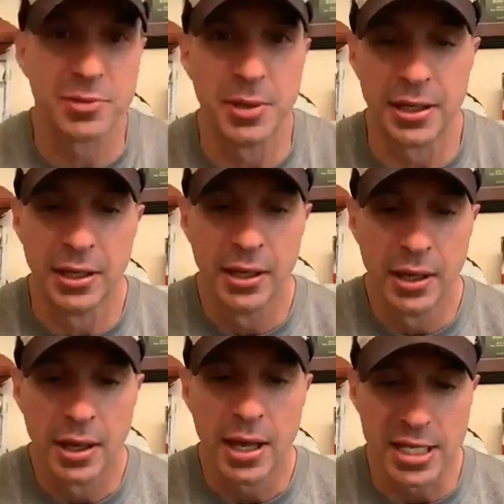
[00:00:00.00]
has been,
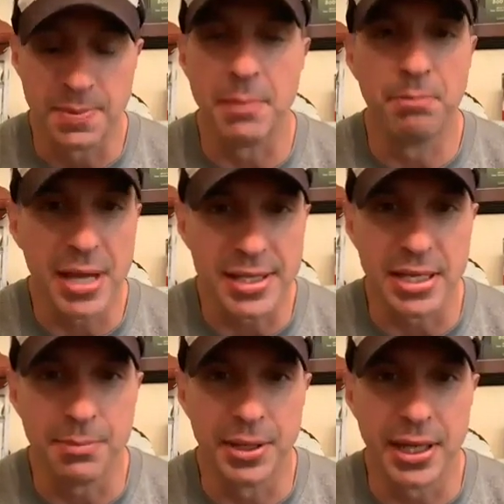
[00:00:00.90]
it's been
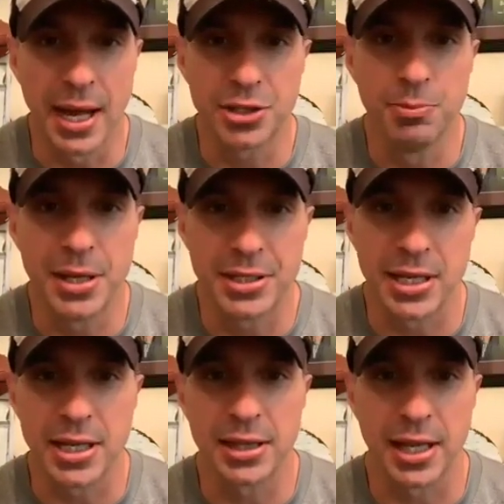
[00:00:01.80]
busy, but not too busy
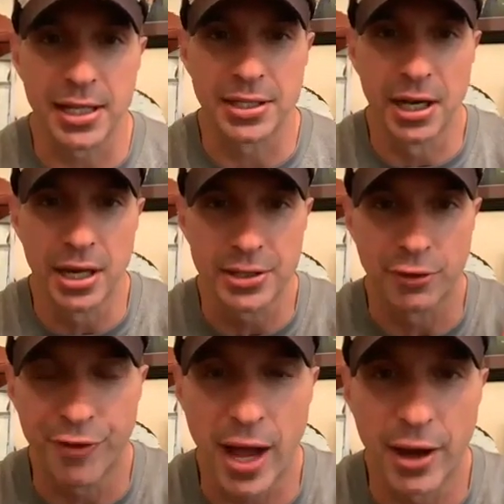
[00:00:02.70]
to get things done.
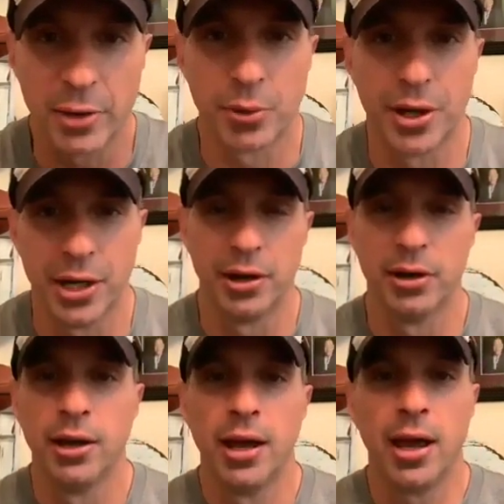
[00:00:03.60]
So finally we're
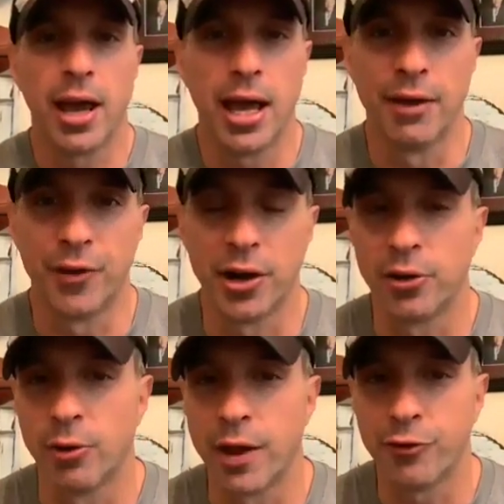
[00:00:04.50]
here. And I'm
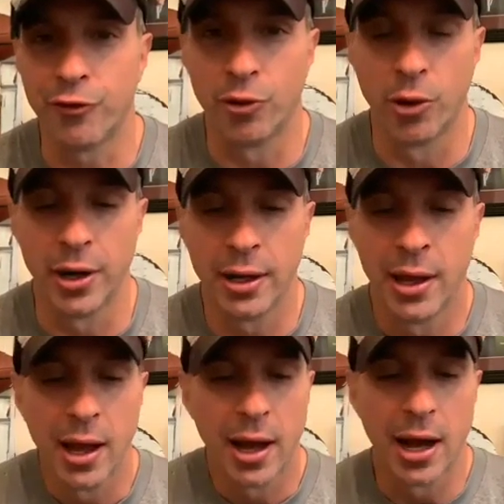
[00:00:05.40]
very grateful for it.
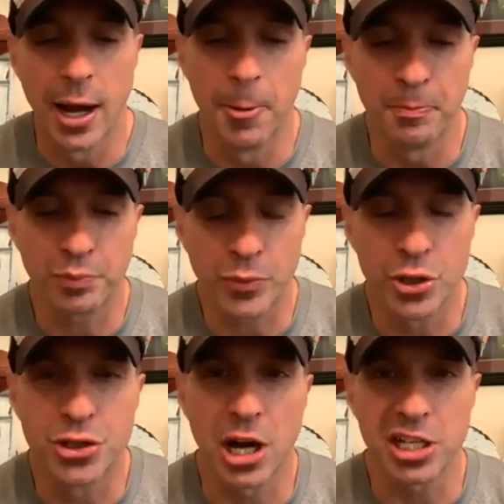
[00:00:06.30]
Uh,
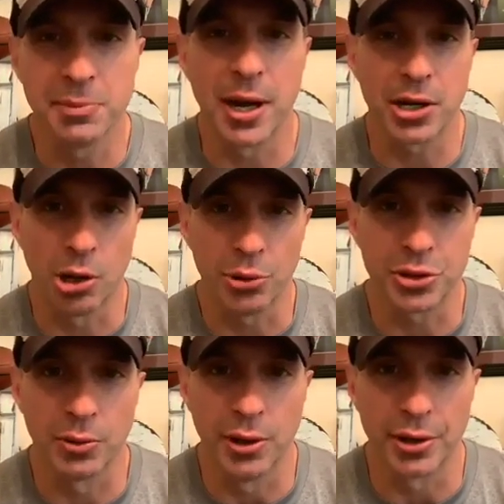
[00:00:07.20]
you talked about
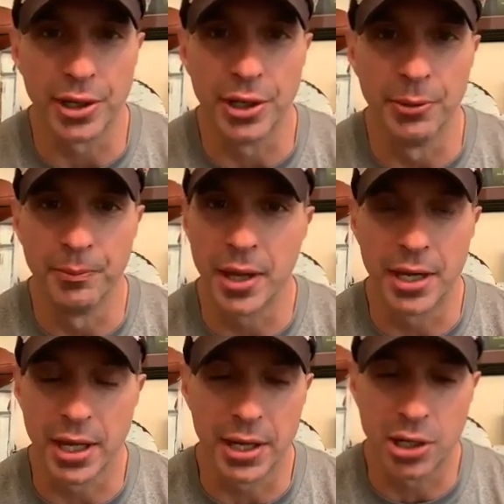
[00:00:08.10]
culture a while ago,
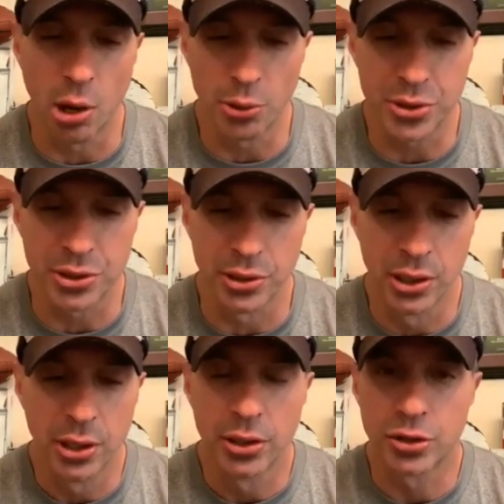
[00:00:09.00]
and, and
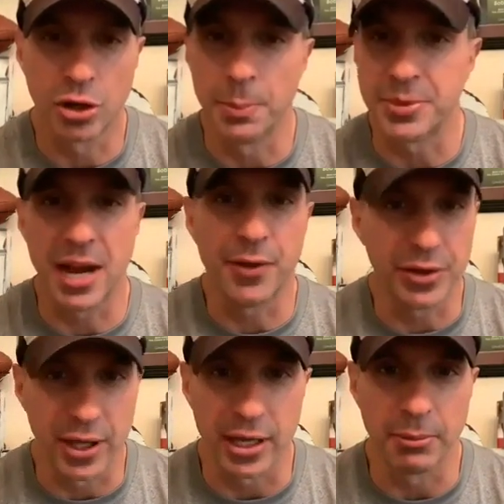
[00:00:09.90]
culture trumps
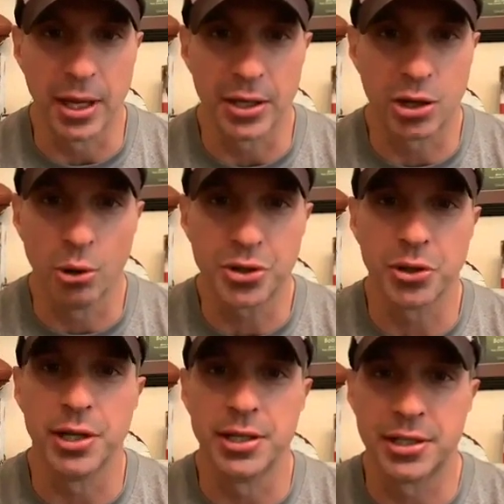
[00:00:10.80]
everything, man.
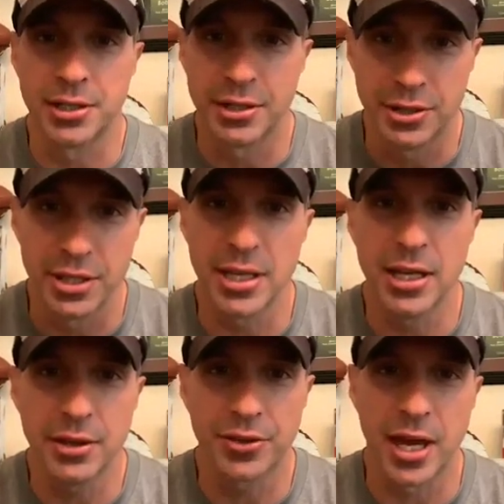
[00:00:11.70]
Culture is
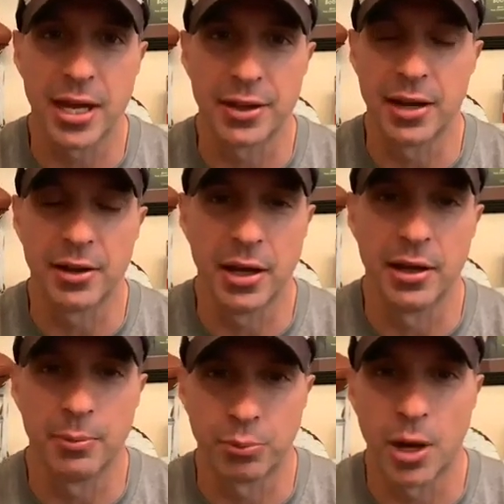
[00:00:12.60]
the thing that
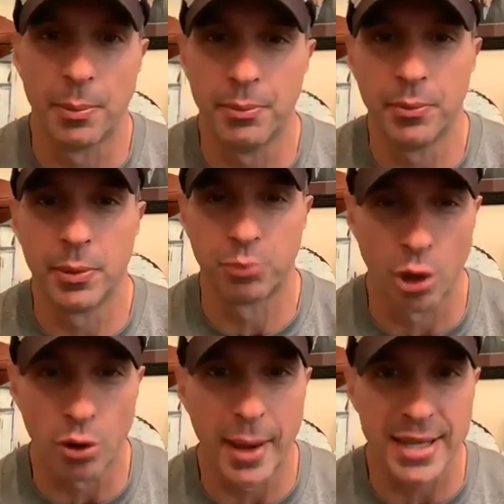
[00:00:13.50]
a, a, a
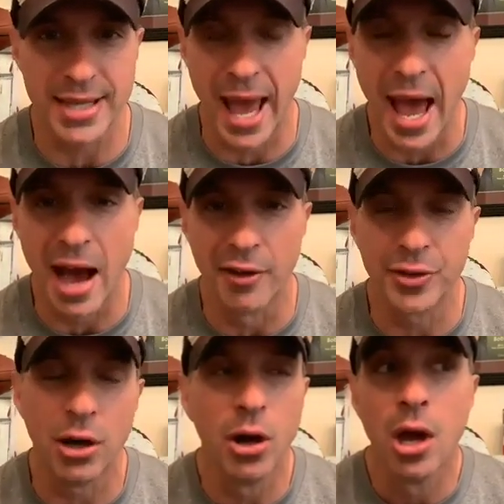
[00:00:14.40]
program has to have.
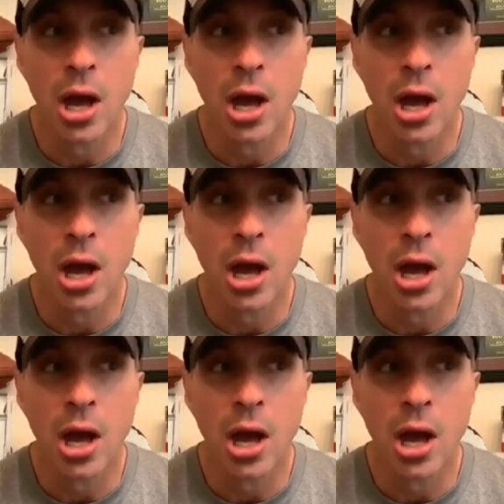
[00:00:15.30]
You know,